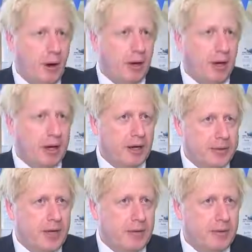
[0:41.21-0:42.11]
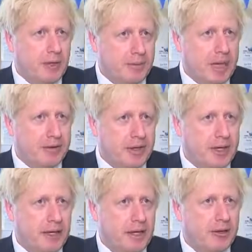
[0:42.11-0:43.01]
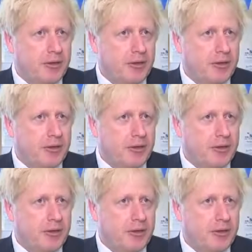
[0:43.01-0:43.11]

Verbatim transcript: on our continued ability